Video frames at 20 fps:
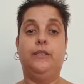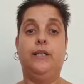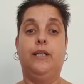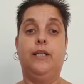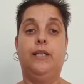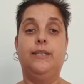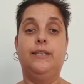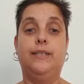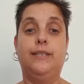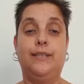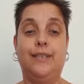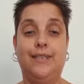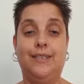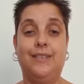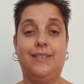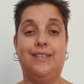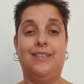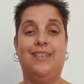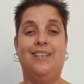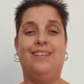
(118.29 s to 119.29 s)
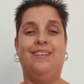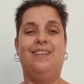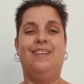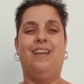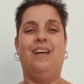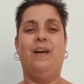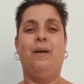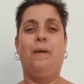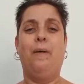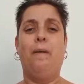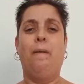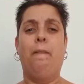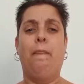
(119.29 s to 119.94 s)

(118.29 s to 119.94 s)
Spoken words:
the assistant, the